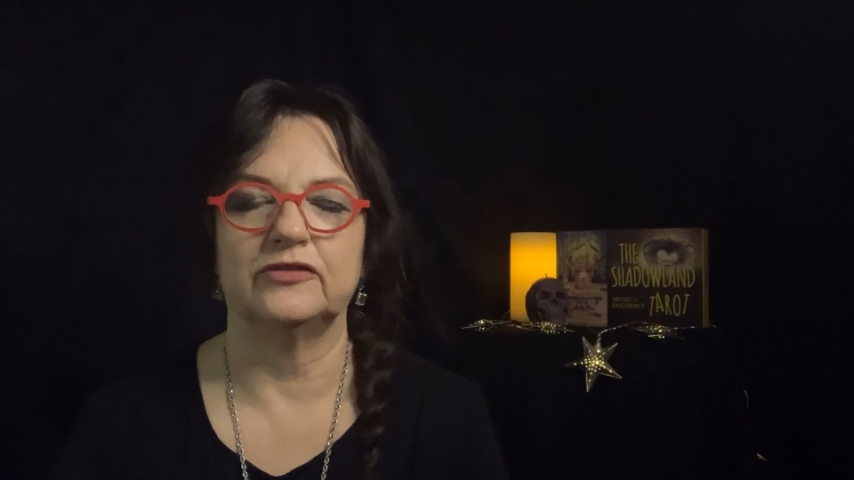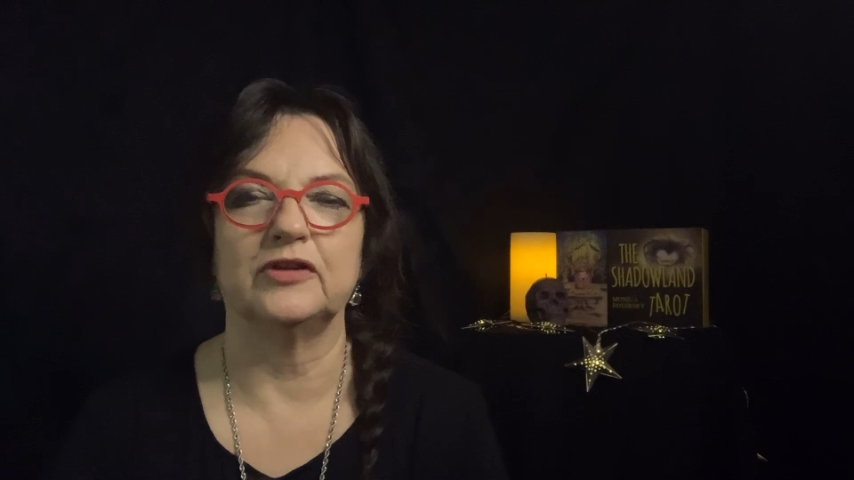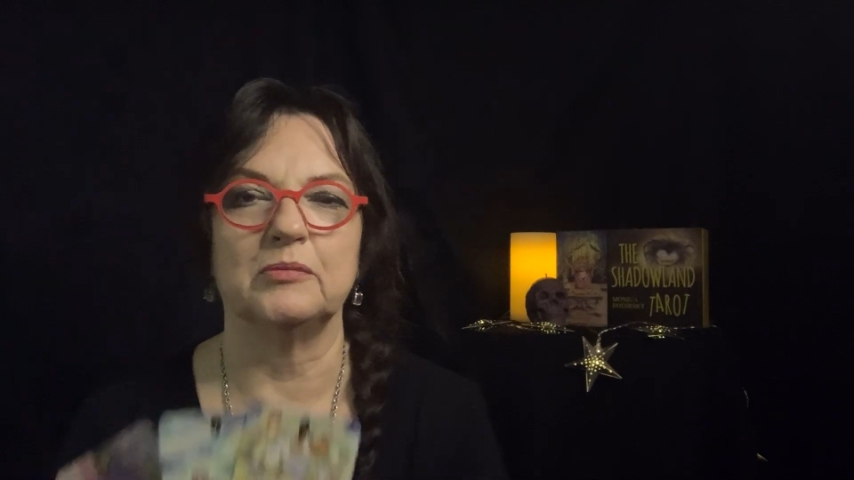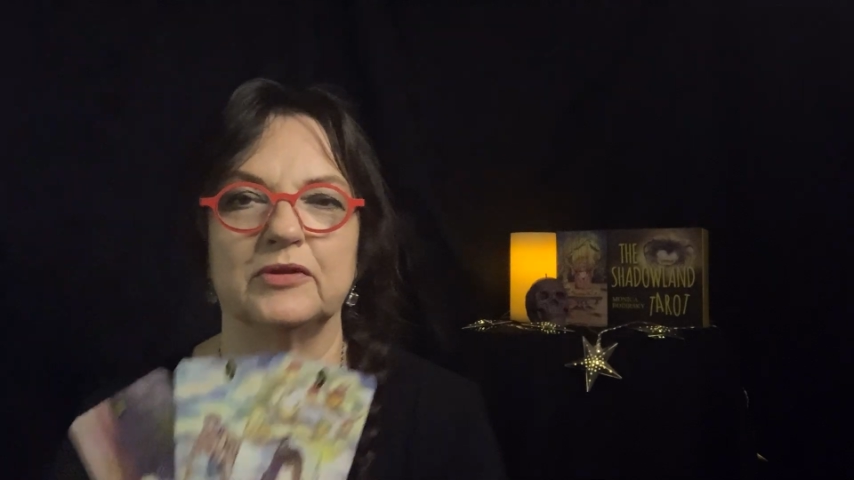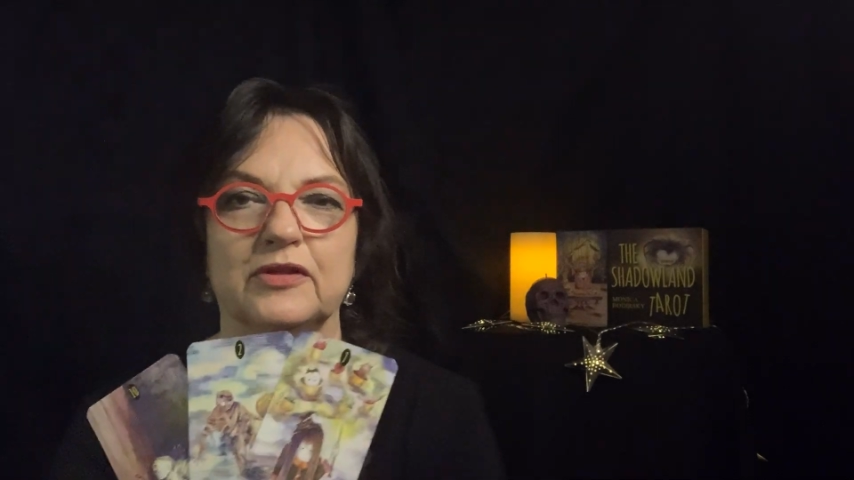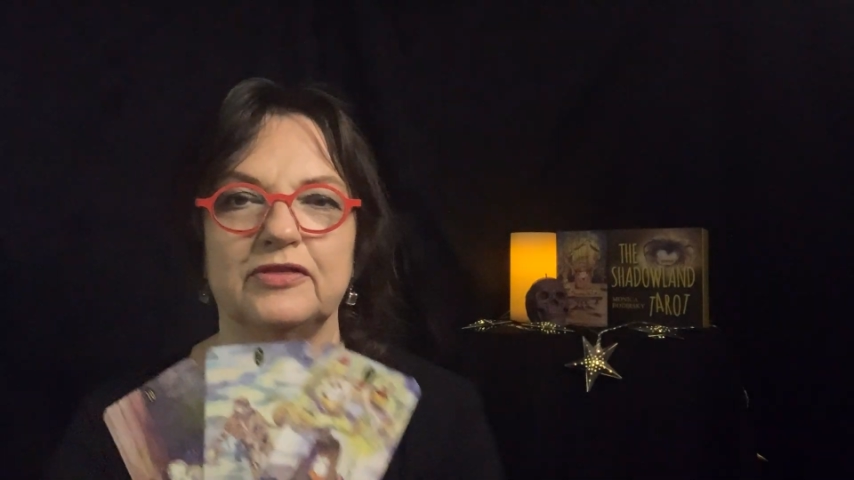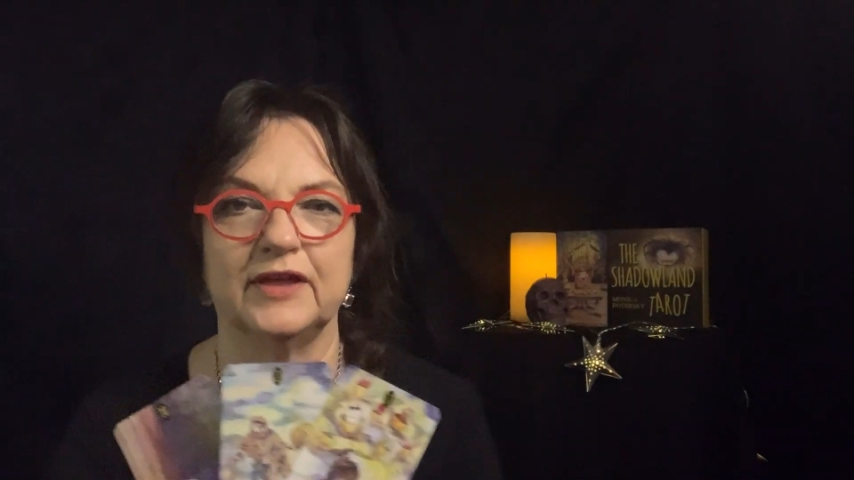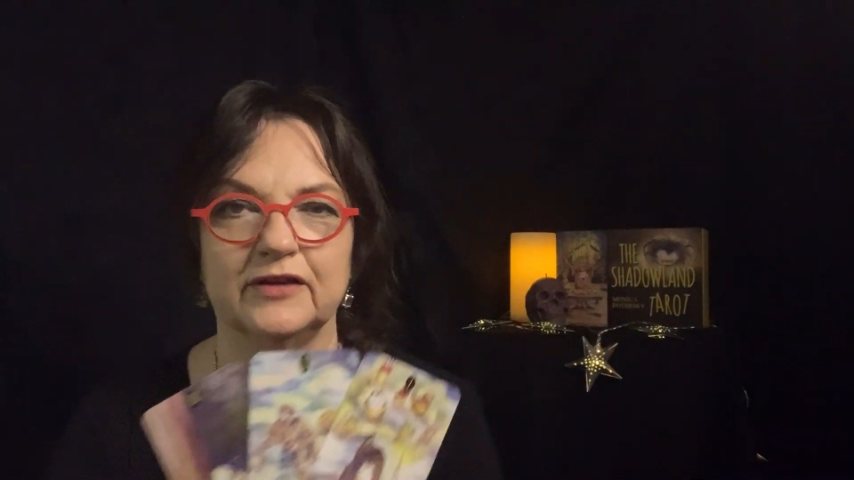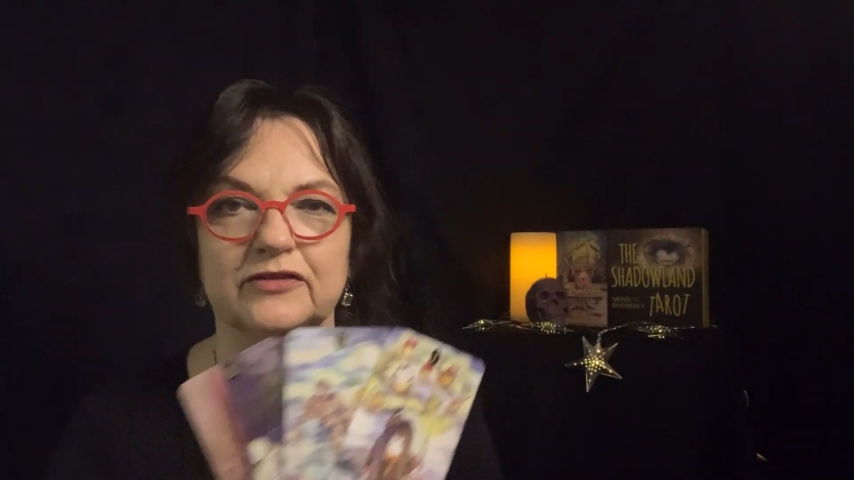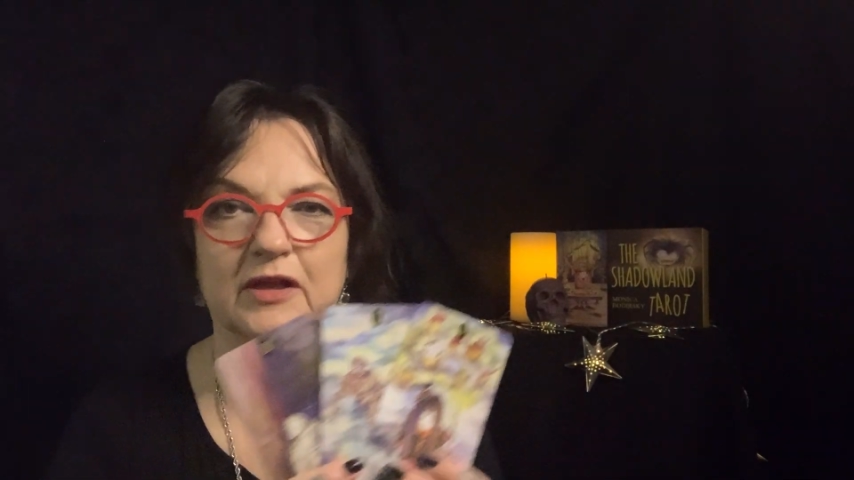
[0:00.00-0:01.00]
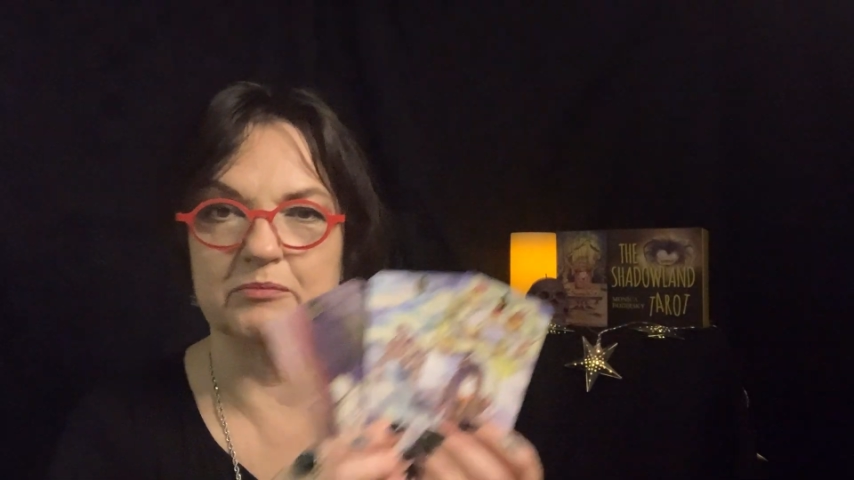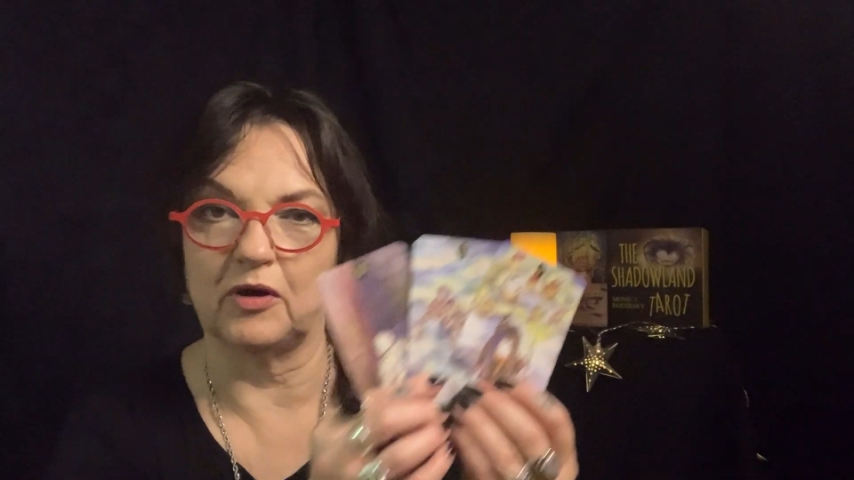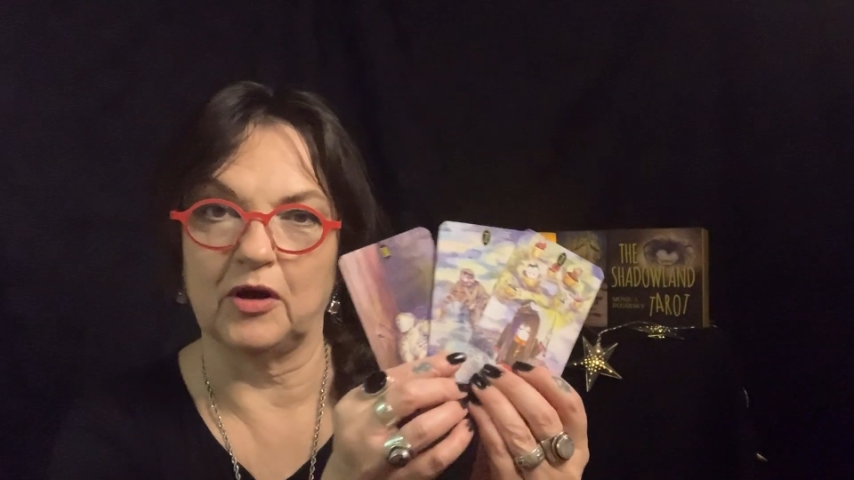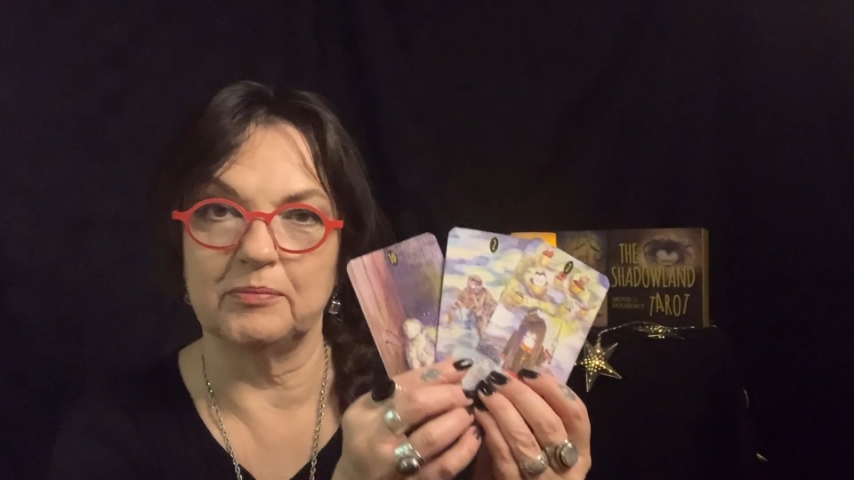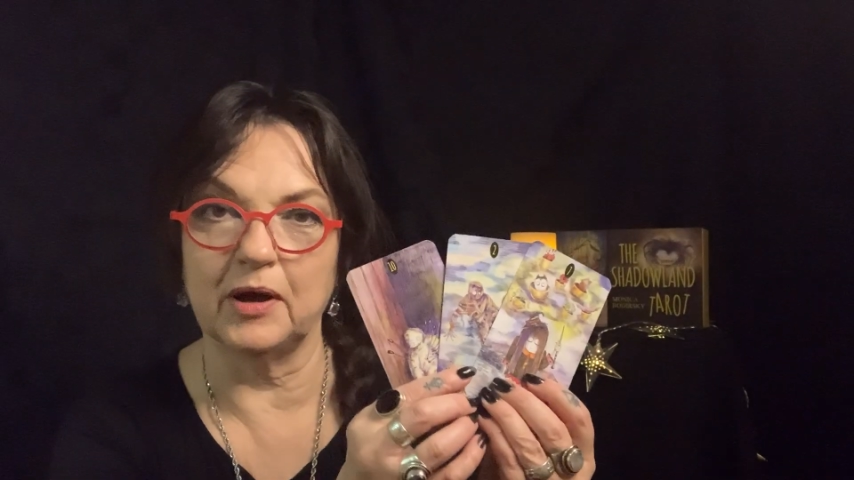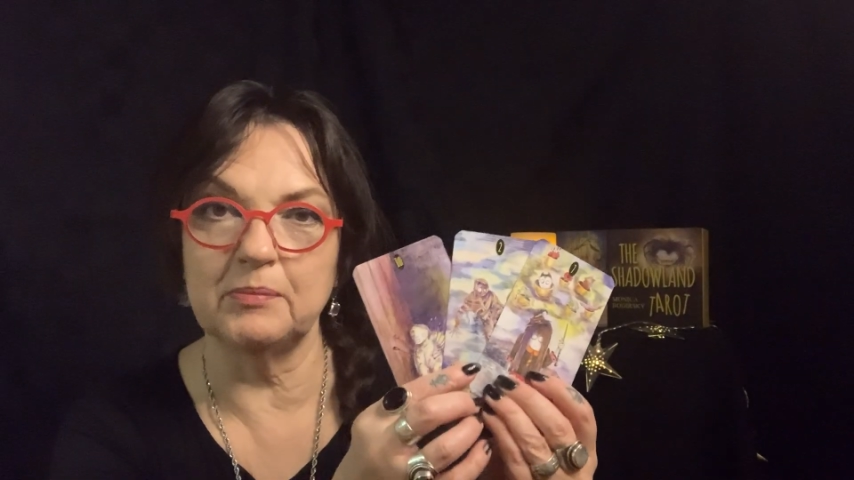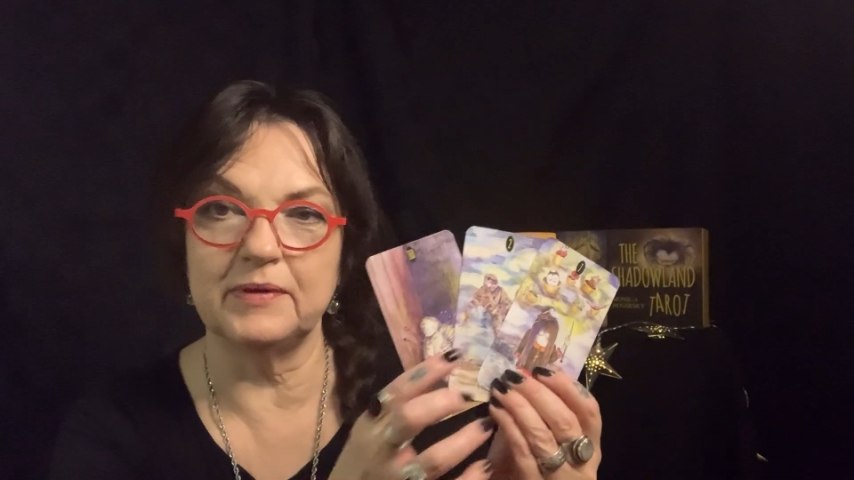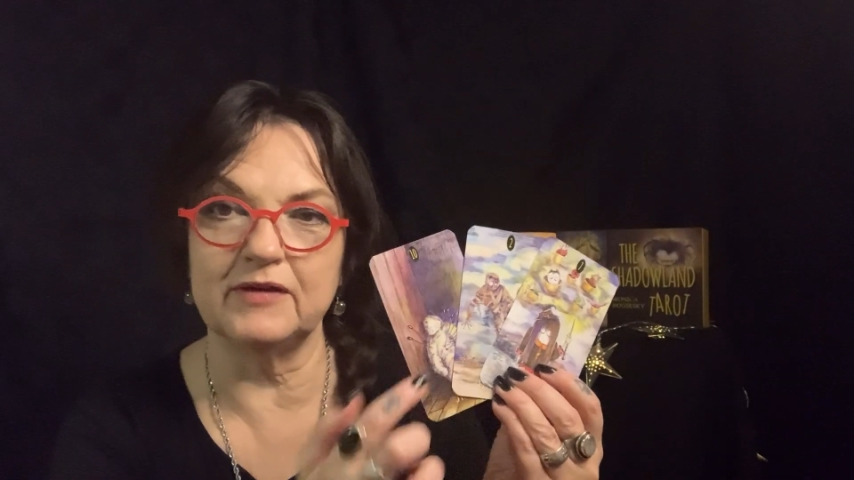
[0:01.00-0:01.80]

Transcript: some of the things that pop up,